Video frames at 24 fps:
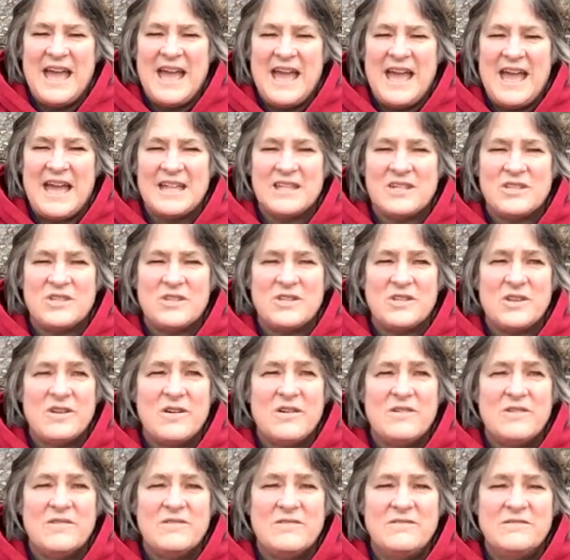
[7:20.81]
And
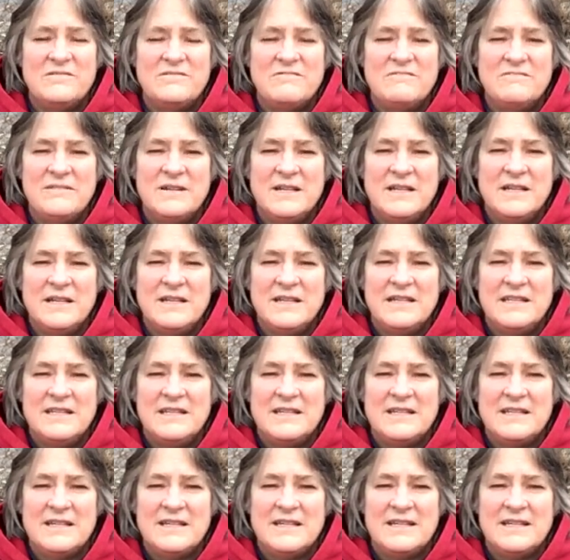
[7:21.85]
so
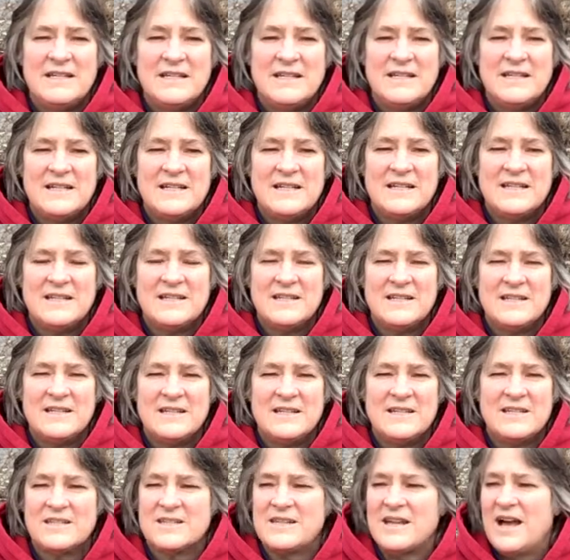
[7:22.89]
the
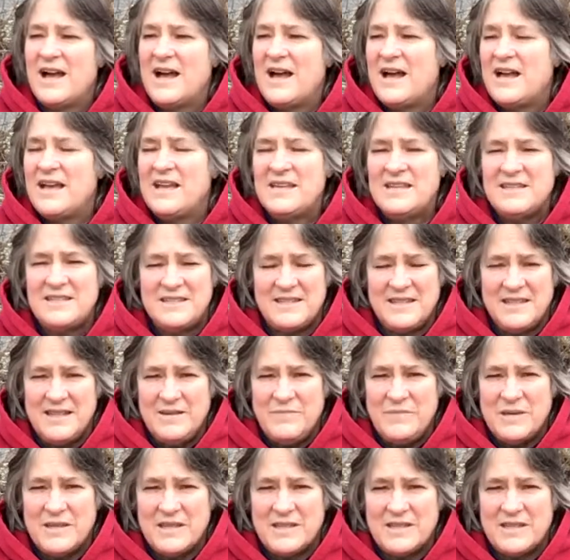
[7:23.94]
sky's the
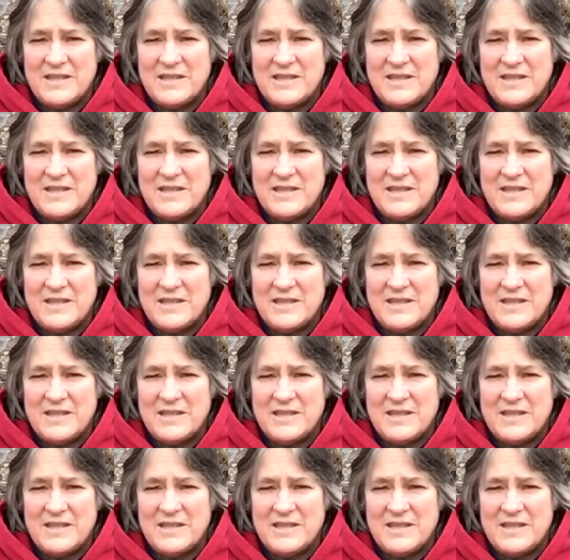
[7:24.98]
limit.